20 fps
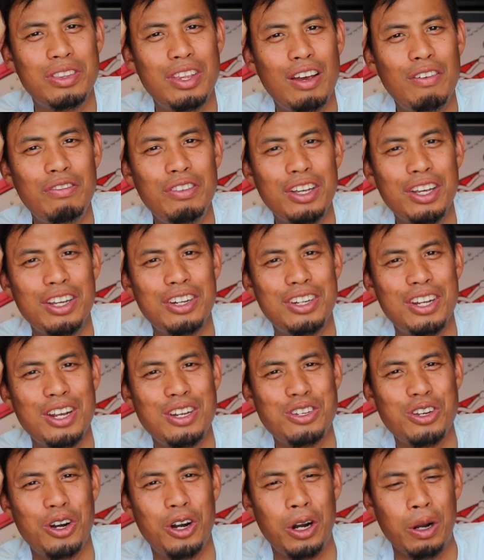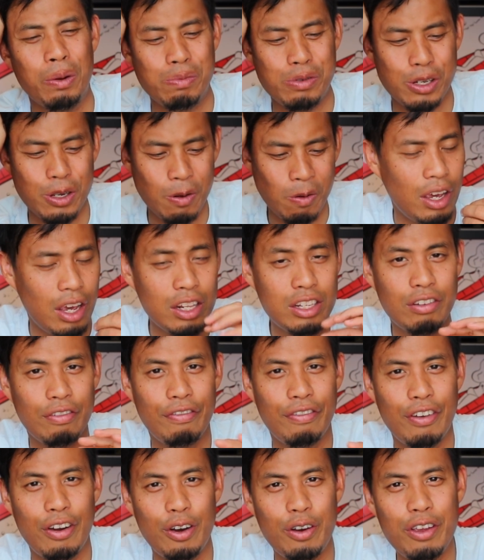Definitely can taste the herbs. It's
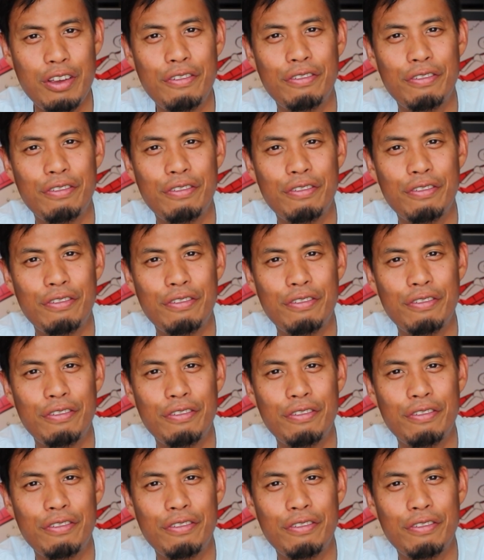very